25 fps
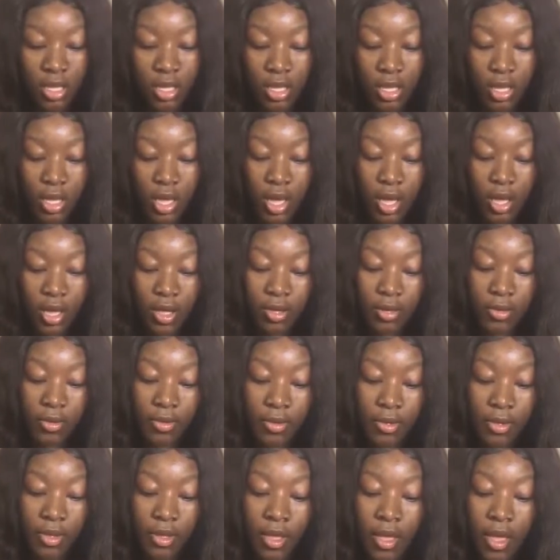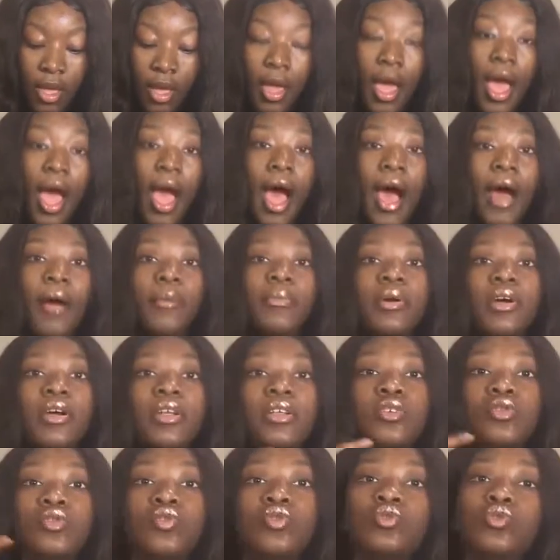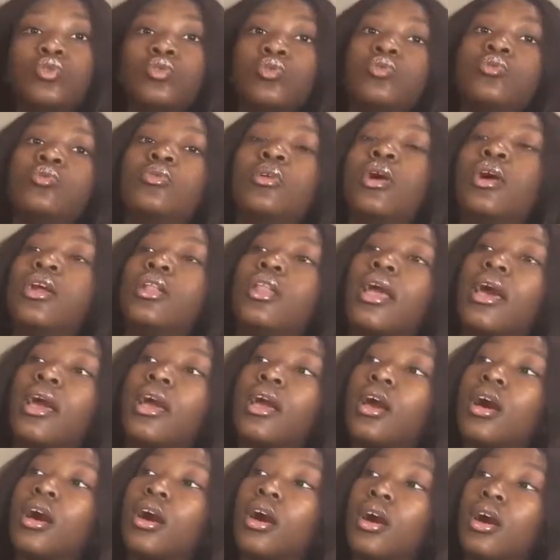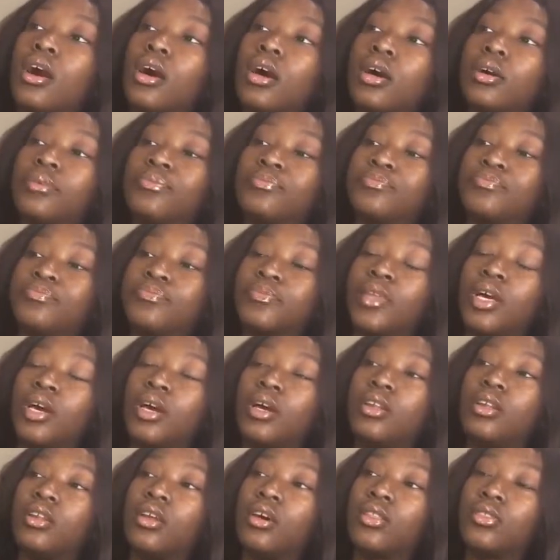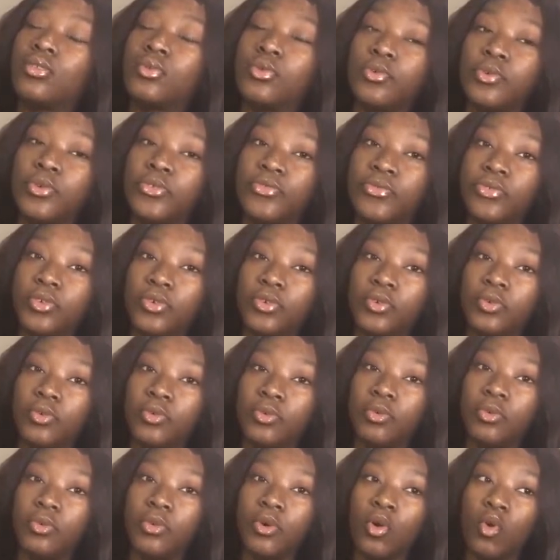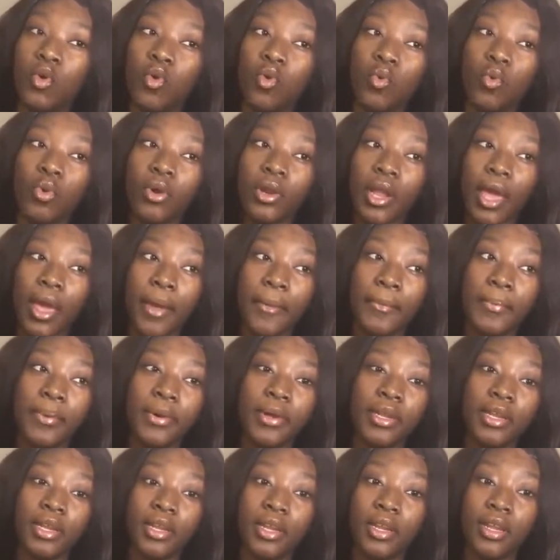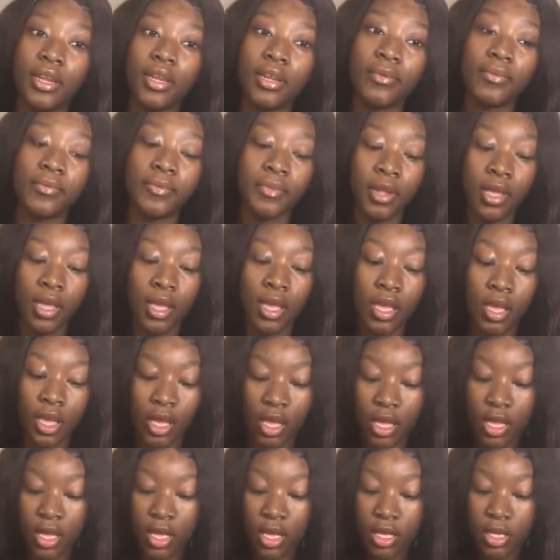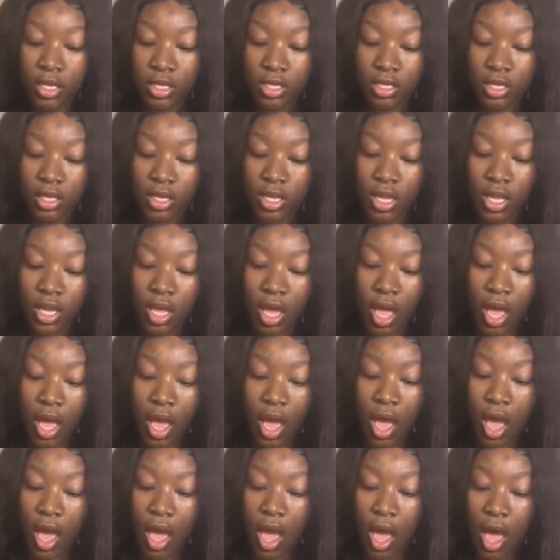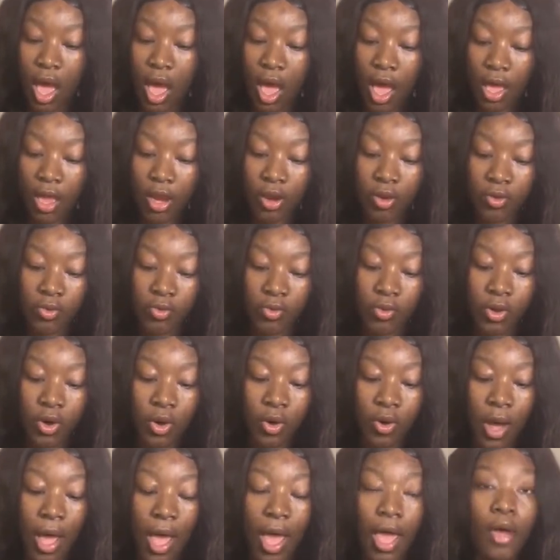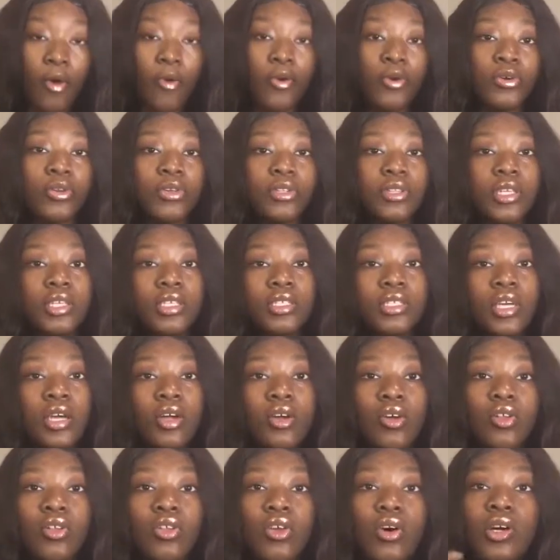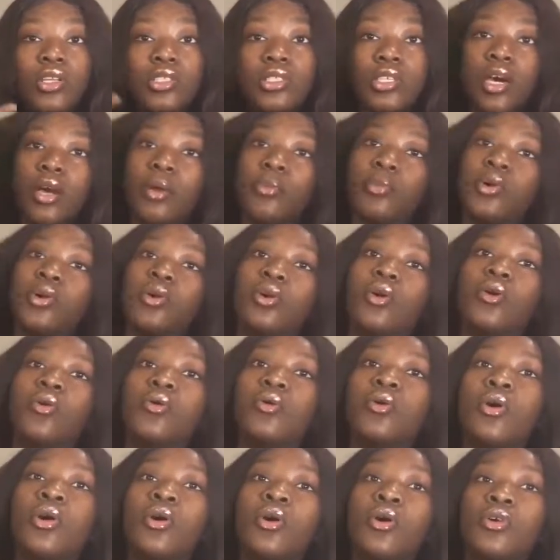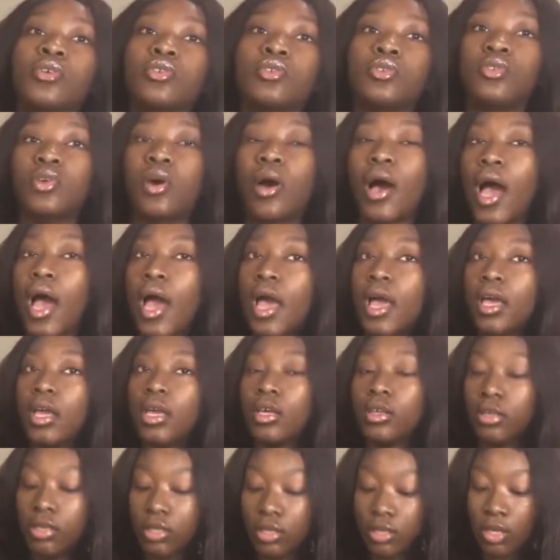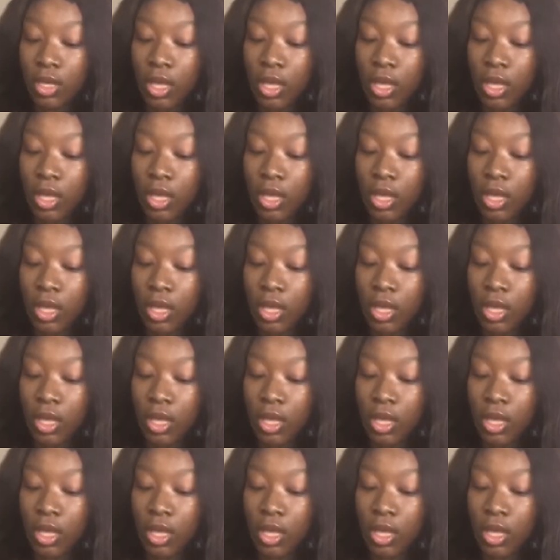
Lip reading: yeah, I'm gonna do like another review when I put it in, because I don't know, I ordered this hair a long time ago, so I